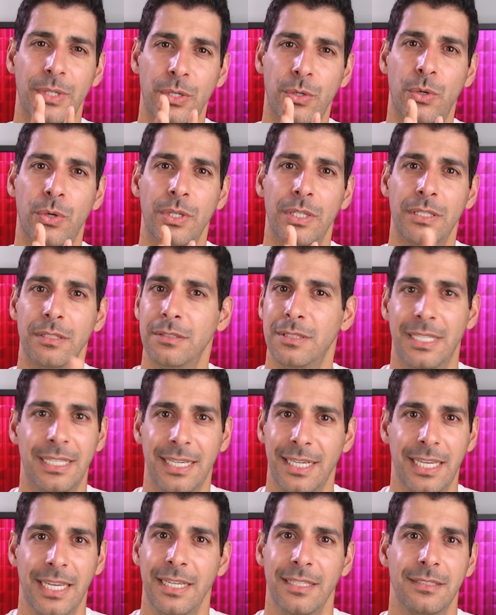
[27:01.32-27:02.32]
record it, then
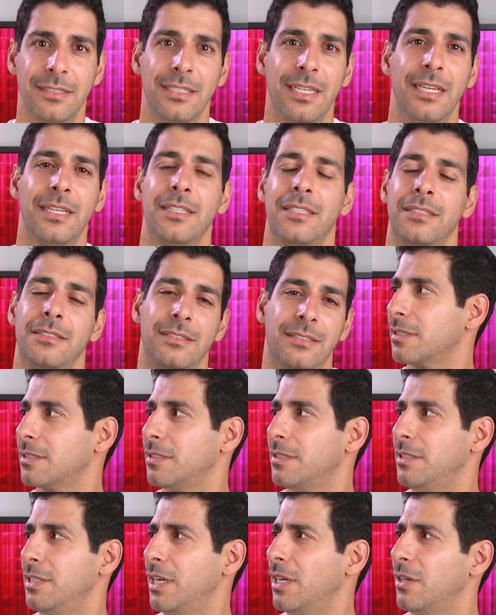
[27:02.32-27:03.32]
I can't say it.
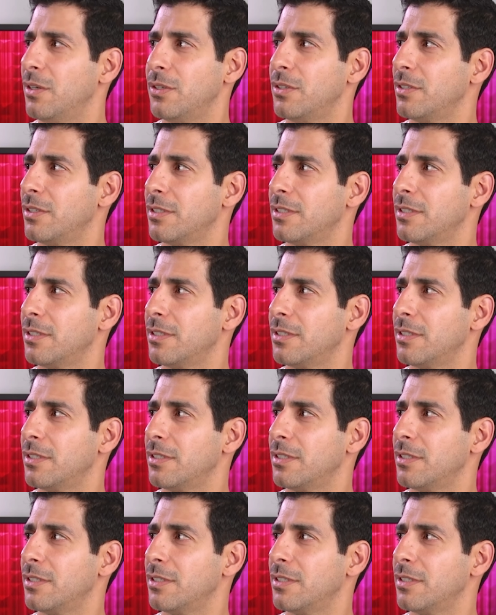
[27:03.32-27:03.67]
No.